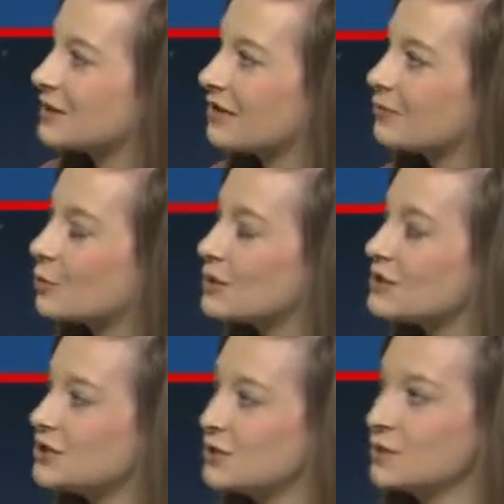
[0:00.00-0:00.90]
around
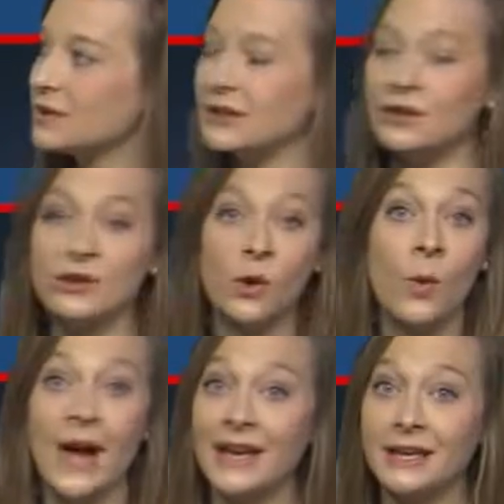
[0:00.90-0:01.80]
forty-two with clear and
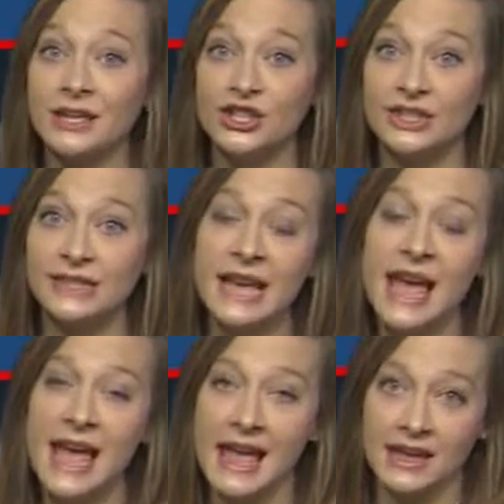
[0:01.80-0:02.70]
quiet conditions
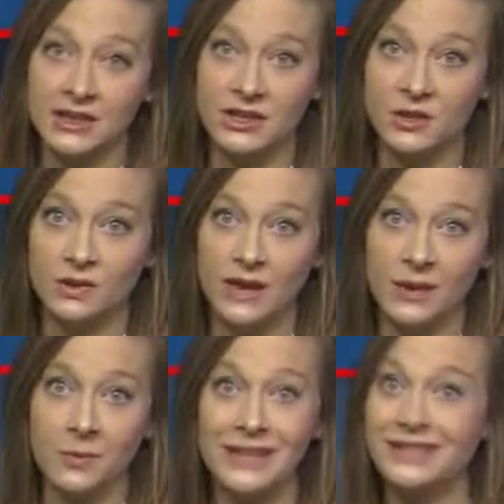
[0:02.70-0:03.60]
and continued
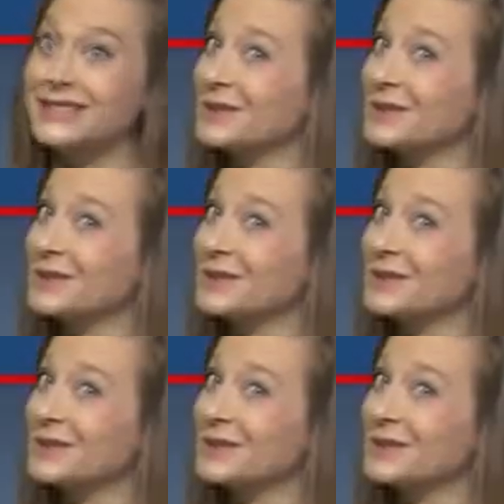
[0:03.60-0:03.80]
light winds.